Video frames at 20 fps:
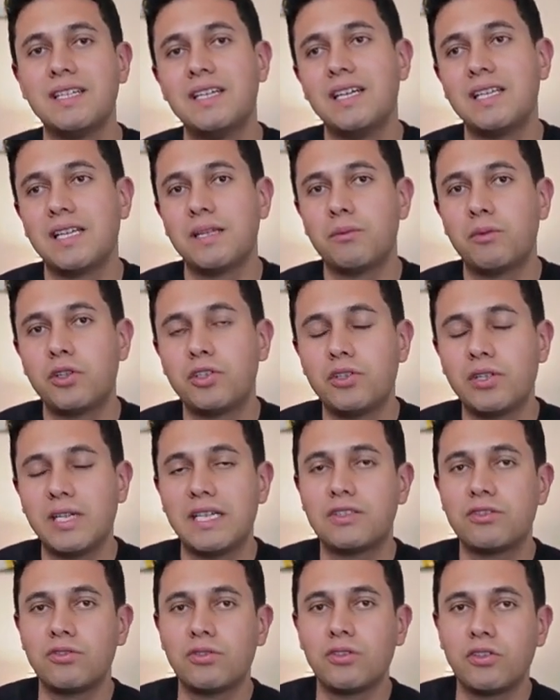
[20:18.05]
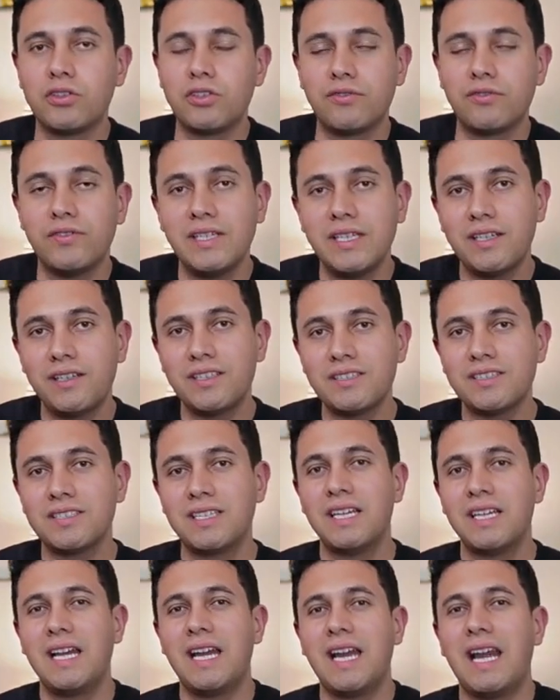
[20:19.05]
the more you get to know your fingers,
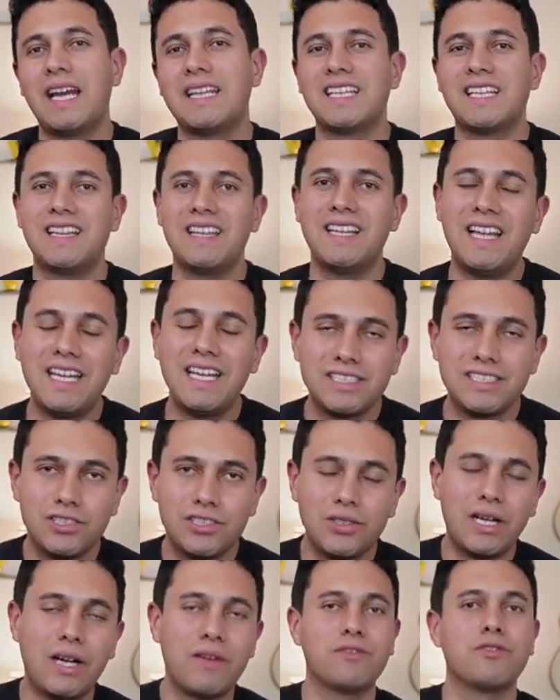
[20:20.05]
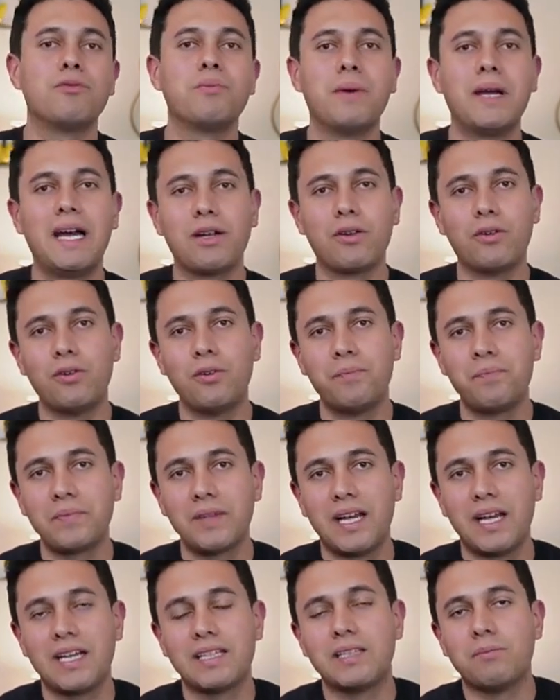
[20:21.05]
and the less you have to battle
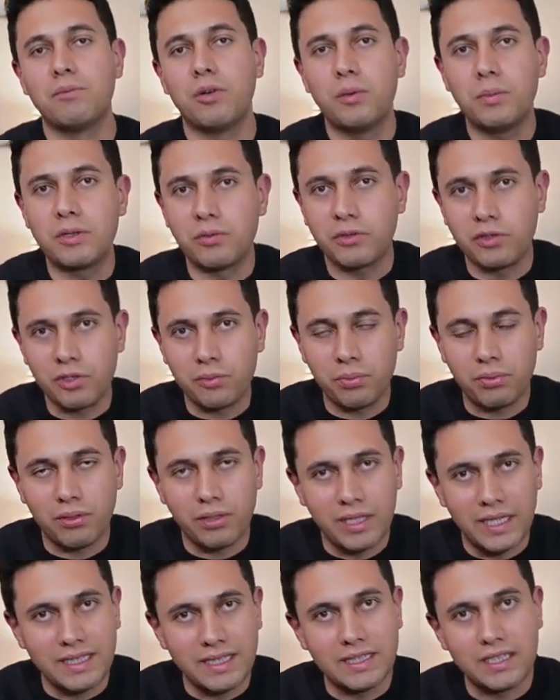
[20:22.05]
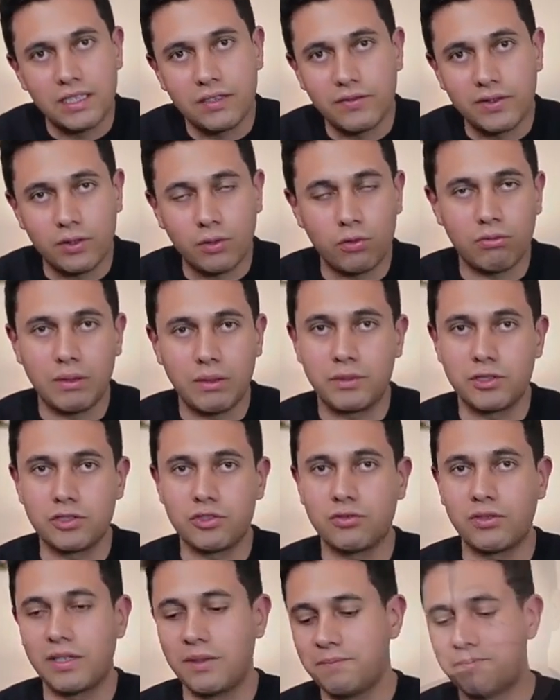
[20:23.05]
at the moment when you play difficult repertoire.